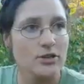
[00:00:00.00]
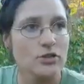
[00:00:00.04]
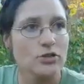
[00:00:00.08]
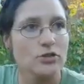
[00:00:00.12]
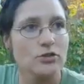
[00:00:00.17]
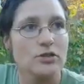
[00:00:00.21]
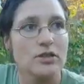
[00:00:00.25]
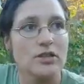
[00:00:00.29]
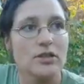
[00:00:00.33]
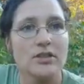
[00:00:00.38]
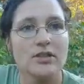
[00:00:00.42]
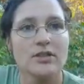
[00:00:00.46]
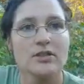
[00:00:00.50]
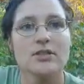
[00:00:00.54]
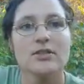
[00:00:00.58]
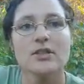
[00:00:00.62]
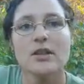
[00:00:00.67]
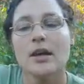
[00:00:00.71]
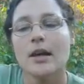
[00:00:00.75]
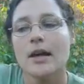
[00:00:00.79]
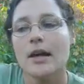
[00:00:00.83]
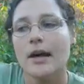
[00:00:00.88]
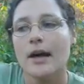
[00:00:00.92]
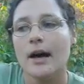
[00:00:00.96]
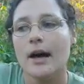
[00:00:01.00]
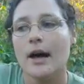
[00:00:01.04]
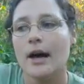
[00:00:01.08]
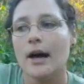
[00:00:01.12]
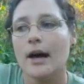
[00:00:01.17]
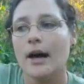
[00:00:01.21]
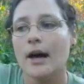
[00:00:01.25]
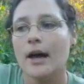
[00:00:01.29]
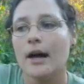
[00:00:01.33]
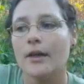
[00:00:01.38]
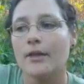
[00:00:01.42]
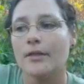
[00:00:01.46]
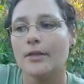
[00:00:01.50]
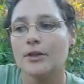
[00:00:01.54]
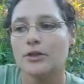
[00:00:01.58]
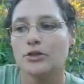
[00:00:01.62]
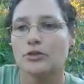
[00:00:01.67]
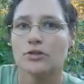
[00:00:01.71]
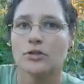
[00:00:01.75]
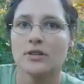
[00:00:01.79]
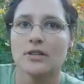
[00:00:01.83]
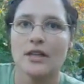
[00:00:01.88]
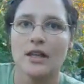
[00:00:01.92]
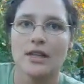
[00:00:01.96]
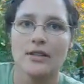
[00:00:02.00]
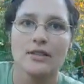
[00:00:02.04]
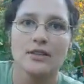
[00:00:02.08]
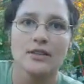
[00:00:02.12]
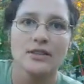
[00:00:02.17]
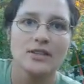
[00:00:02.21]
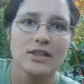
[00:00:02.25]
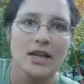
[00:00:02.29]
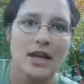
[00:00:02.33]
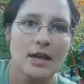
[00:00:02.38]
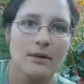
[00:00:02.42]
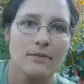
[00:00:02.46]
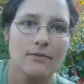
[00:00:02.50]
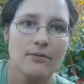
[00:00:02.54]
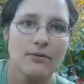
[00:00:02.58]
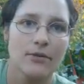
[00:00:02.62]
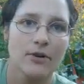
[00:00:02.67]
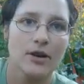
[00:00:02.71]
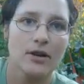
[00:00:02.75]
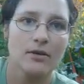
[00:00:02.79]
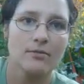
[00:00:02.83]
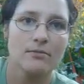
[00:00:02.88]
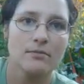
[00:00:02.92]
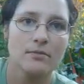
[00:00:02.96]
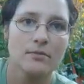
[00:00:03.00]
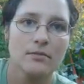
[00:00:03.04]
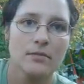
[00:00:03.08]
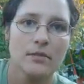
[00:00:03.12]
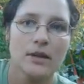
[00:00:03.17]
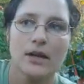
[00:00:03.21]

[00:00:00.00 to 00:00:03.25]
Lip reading: trees. The tree that this came from